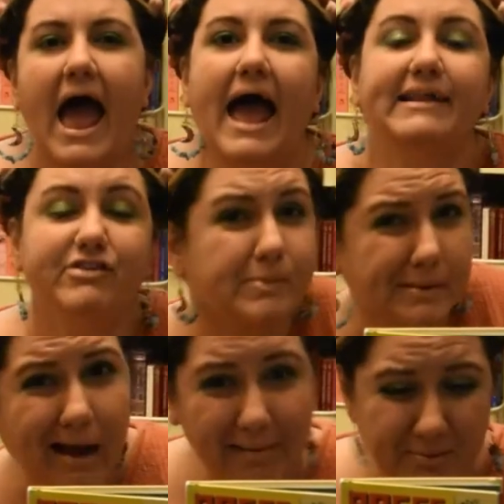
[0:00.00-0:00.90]
And Super
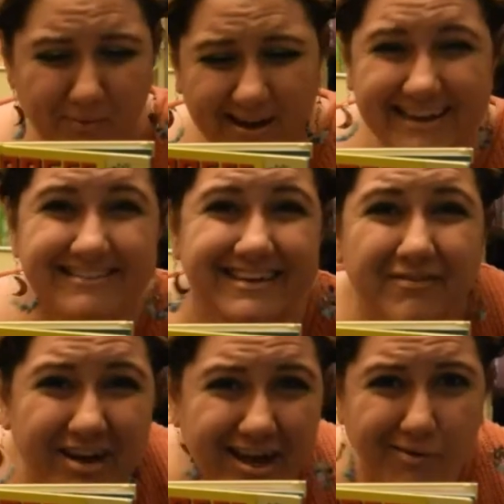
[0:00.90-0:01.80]
Rabbit Boy is in
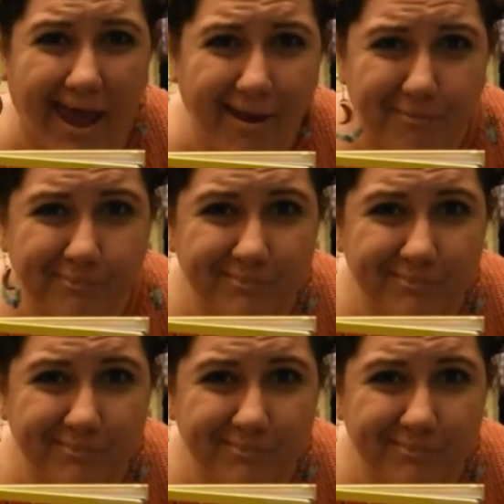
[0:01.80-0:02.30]
a video game.